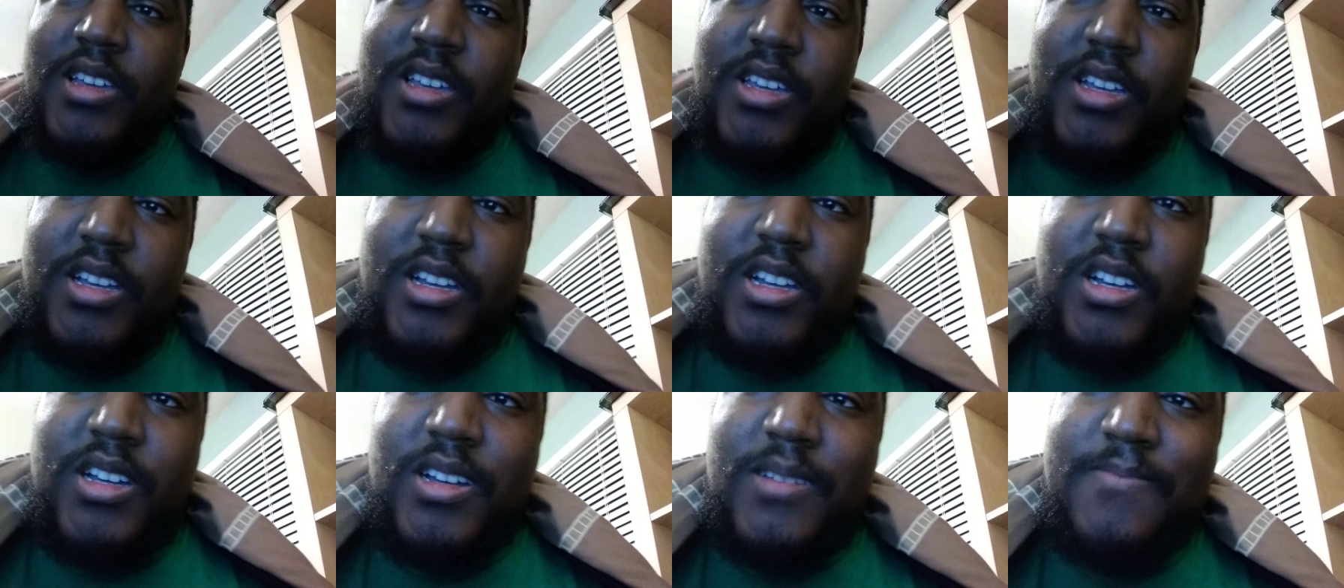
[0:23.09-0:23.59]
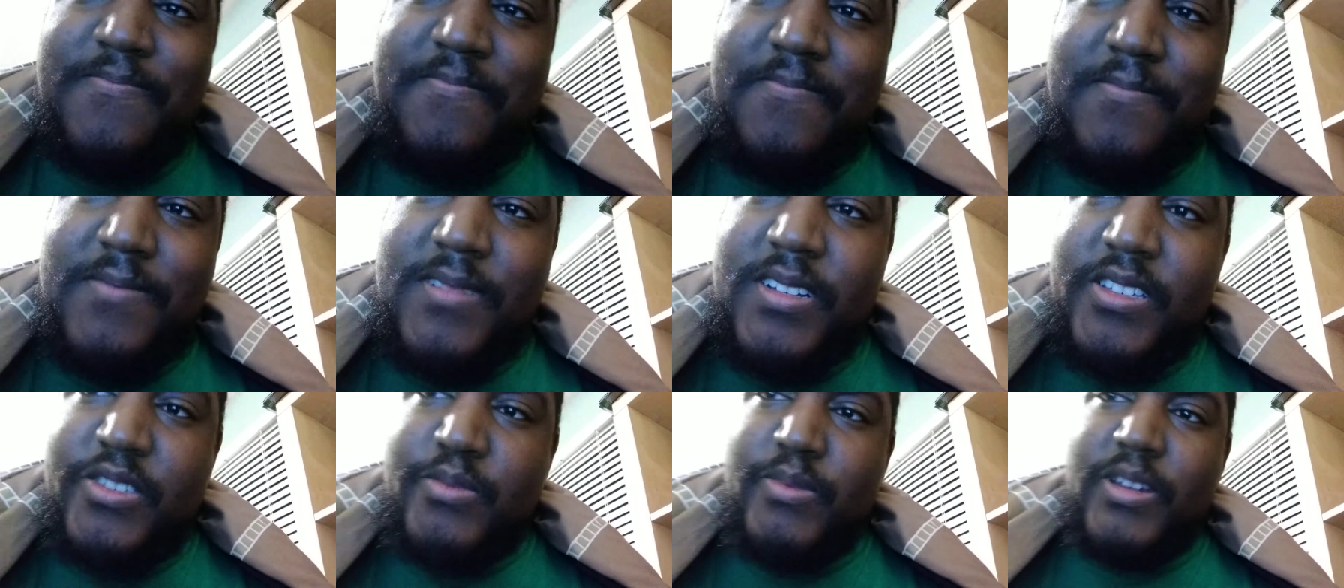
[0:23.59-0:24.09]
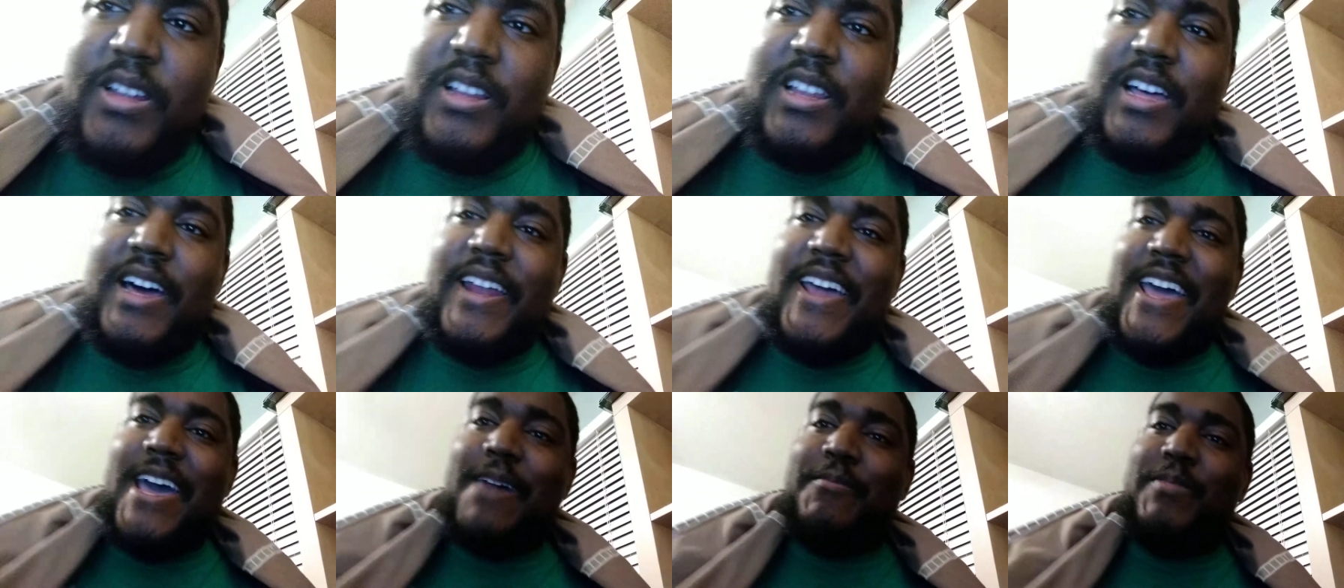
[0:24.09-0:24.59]
Um, it's been a
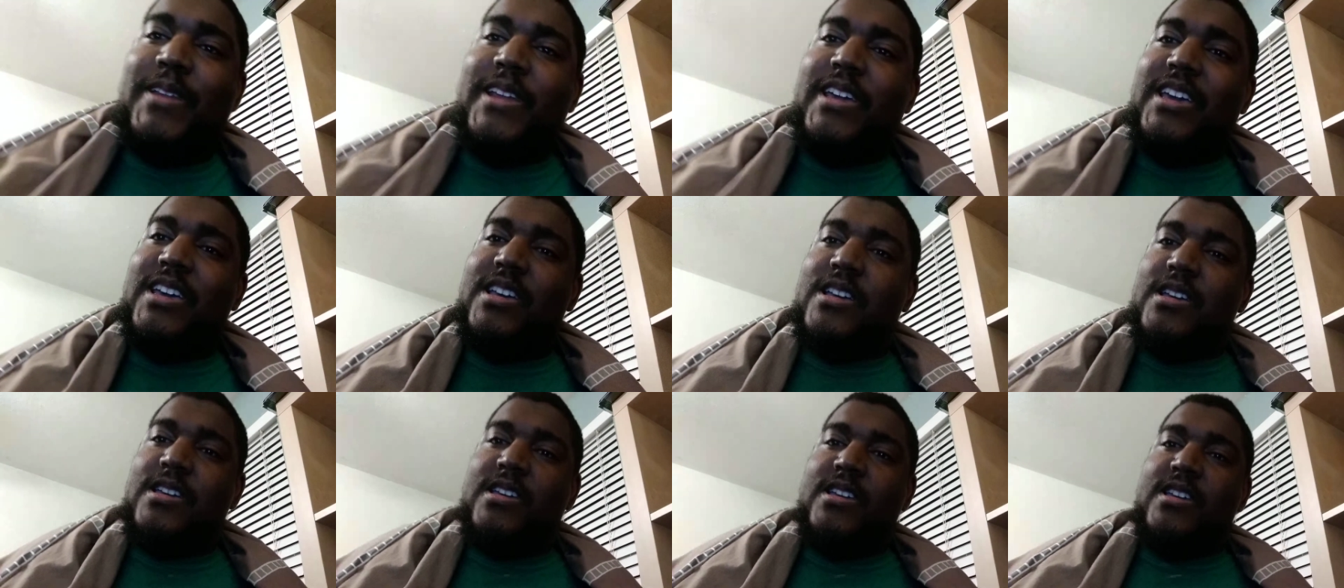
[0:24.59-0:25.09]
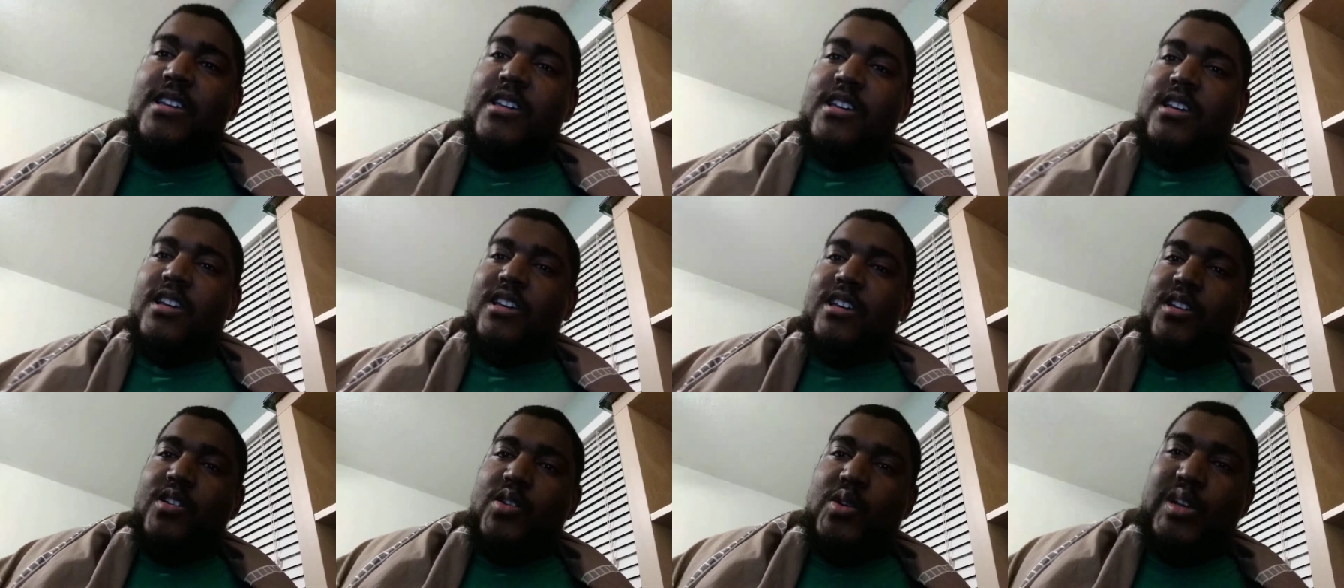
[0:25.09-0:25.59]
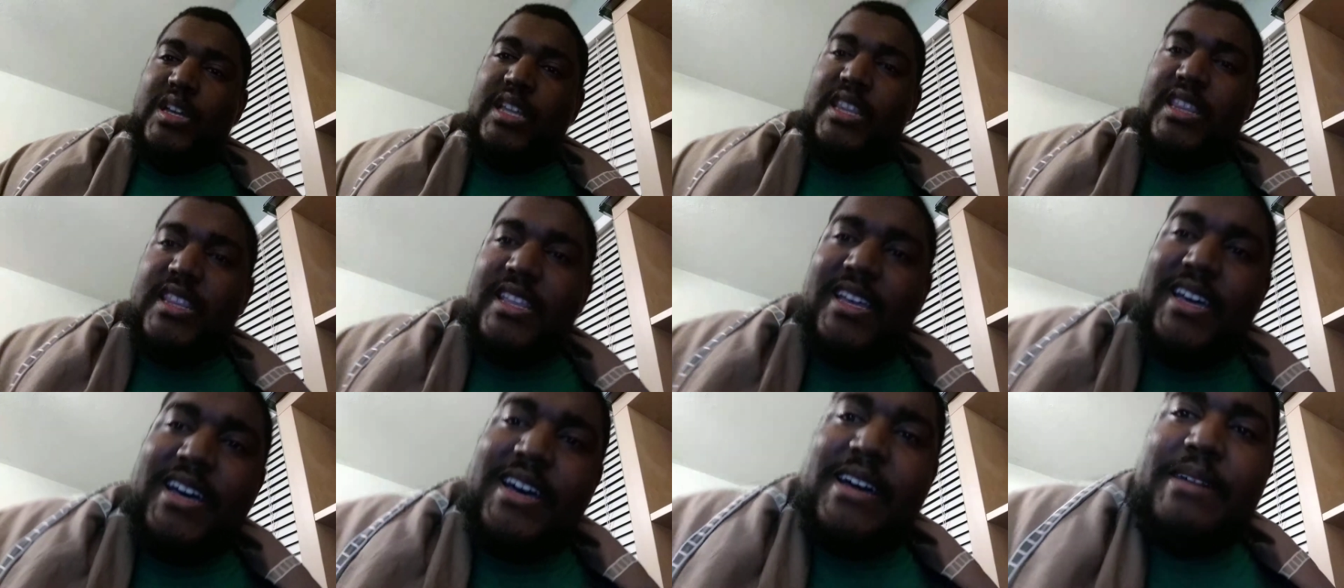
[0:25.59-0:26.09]
lot happening
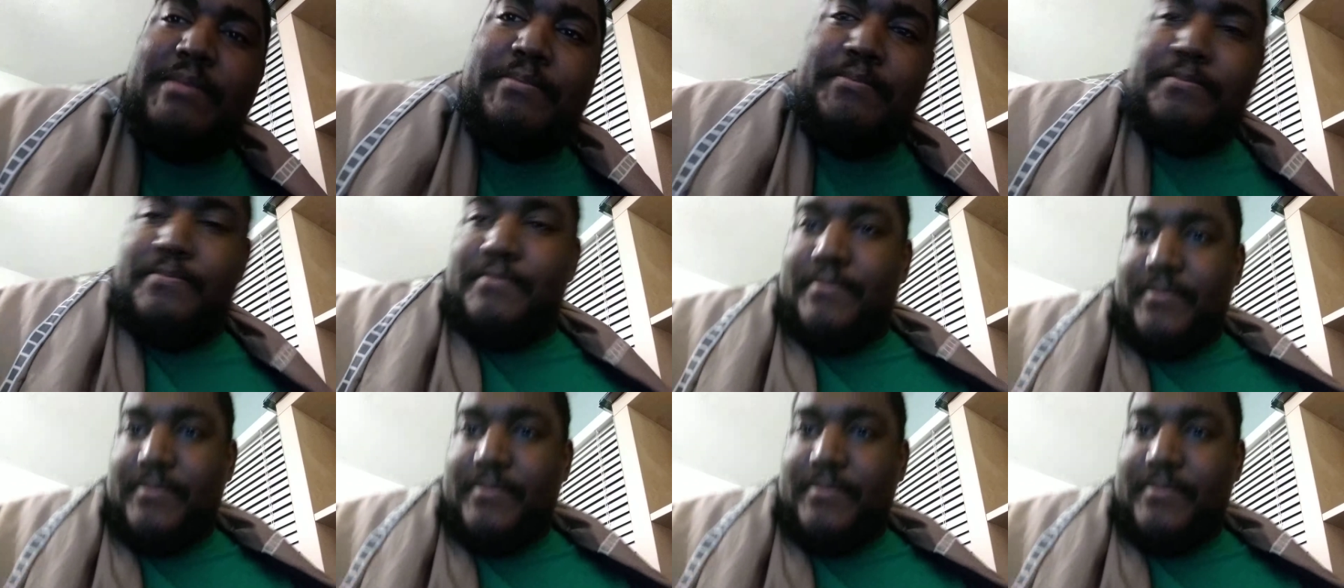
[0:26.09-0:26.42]
with um,